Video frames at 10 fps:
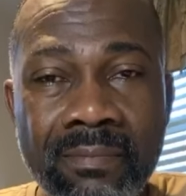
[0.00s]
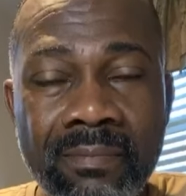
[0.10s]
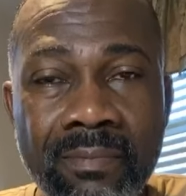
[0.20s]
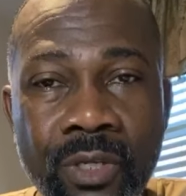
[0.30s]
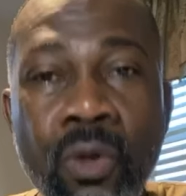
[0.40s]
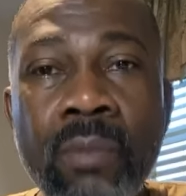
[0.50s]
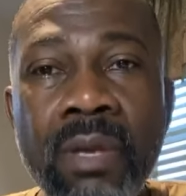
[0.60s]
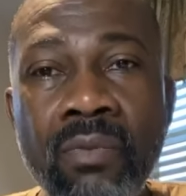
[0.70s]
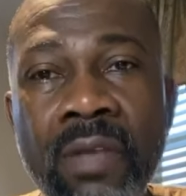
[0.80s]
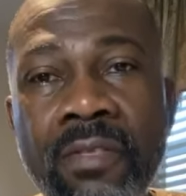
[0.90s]
The Lord be
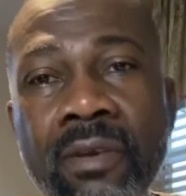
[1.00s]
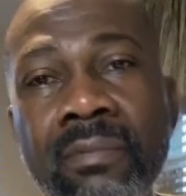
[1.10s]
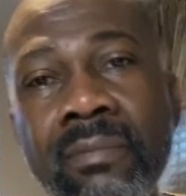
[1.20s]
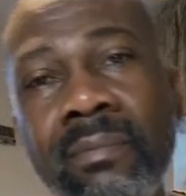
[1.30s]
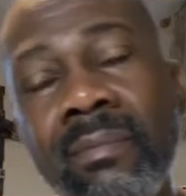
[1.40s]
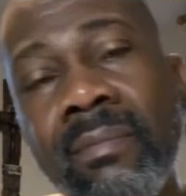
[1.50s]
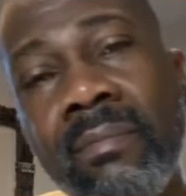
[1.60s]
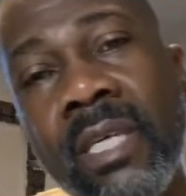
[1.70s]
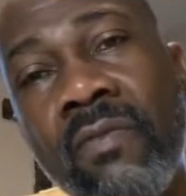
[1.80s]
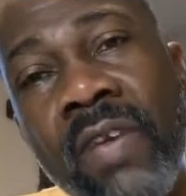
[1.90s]
with you. May
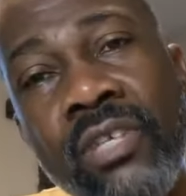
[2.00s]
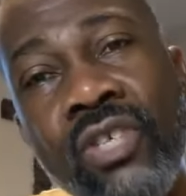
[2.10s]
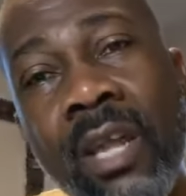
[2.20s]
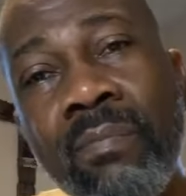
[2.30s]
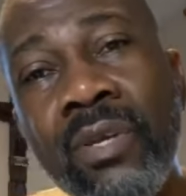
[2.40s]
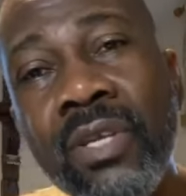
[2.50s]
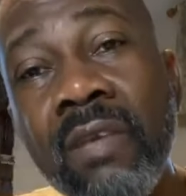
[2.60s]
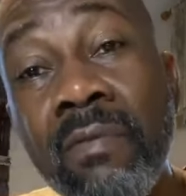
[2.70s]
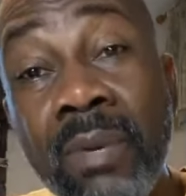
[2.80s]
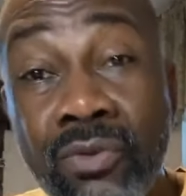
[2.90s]
his face shine upon you, give
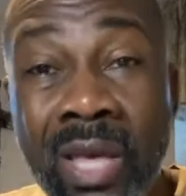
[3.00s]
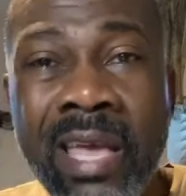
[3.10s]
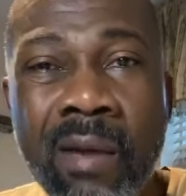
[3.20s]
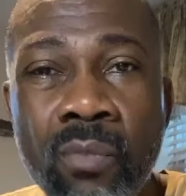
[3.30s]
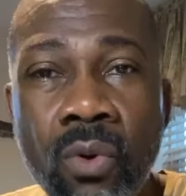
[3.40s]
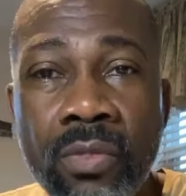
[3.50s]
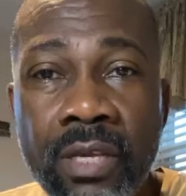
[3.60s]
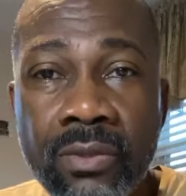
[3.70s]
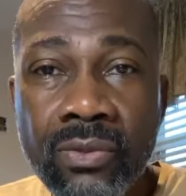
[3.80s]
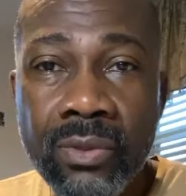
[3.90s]
you peace. I got more of
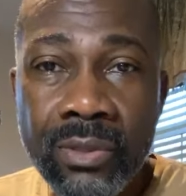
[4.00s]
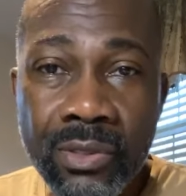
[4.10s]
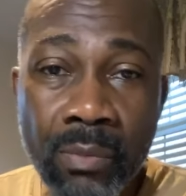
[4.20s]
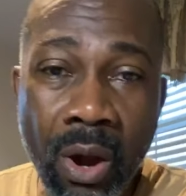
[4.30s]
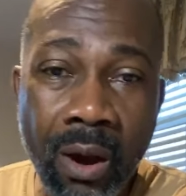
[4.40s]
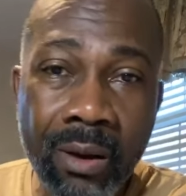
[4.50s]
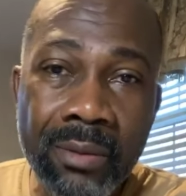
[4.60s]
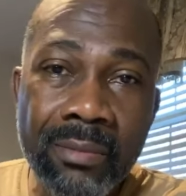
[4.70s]
this tomorrow.